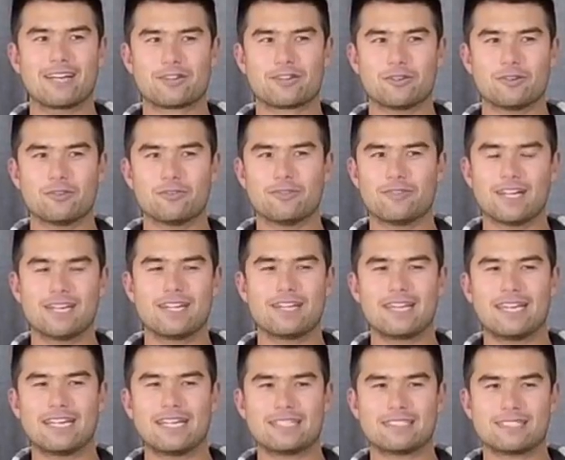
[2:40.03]
cool, fun
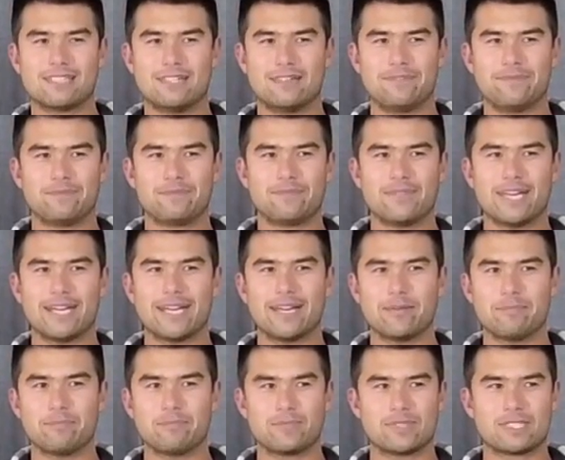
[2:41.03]
things, and
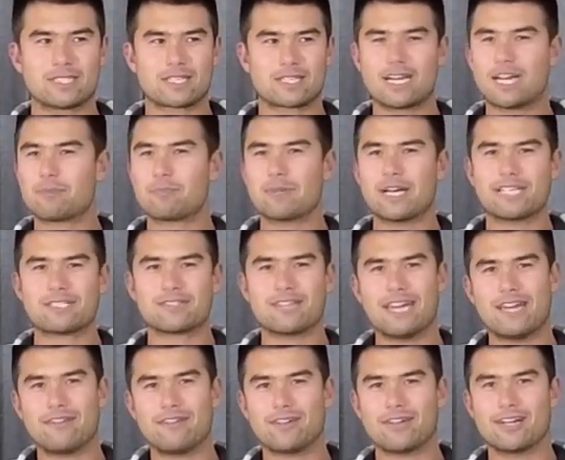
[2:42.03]
it's the kind of place
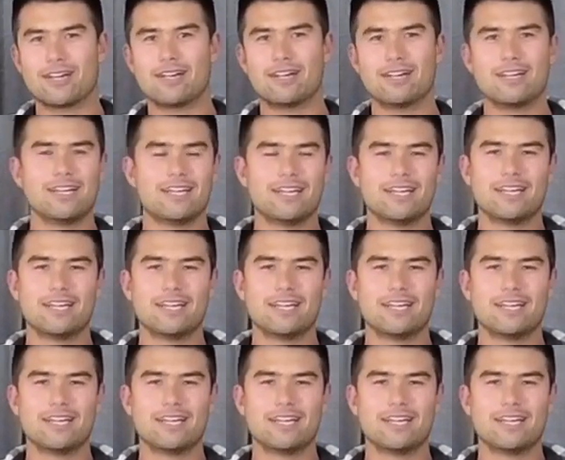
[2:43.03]
where everyone